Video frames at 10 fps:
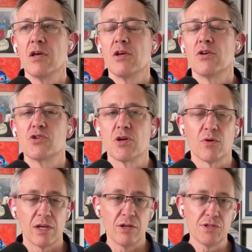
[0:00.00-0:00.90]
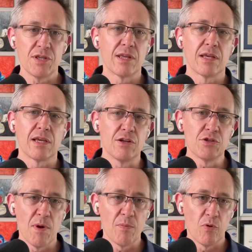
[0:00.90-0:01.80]
So here's the thing.
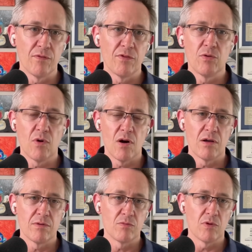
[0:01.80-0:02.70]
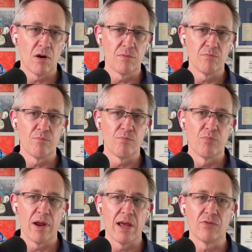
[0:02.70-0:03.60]
Here's my point of view on
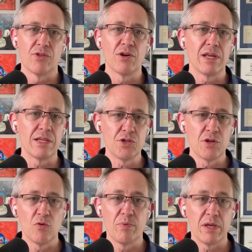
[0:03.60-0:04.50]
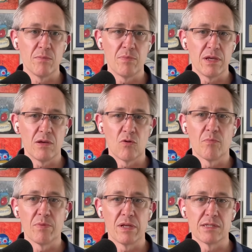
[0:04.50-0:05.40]
brand. There is no B2B or
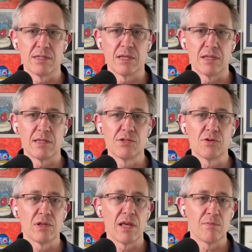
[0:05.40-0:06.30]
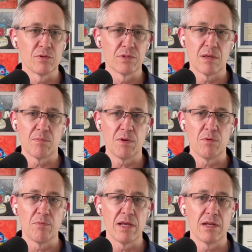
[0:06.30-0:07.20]
B2C. These are labels that people
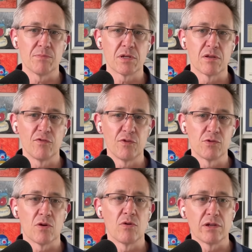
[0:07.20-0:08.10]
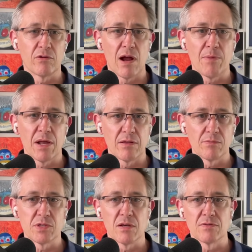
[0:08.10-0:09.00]
made up to confuse the holy crap out of
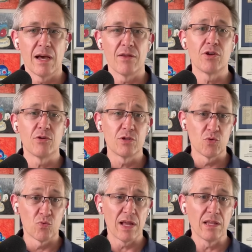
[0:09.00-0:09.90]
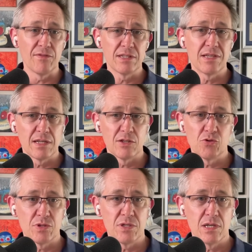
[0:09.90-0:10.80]
themselves. There is relevant and
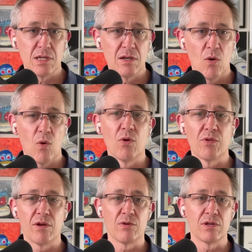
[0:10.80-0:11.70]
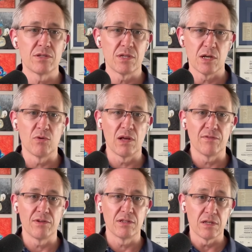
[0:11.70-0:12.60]
interesting, or there is
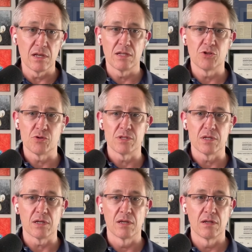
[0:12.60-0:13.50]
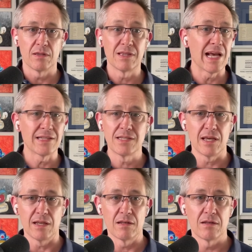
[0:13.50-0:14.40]
irrelevant and uninteresting. That's it.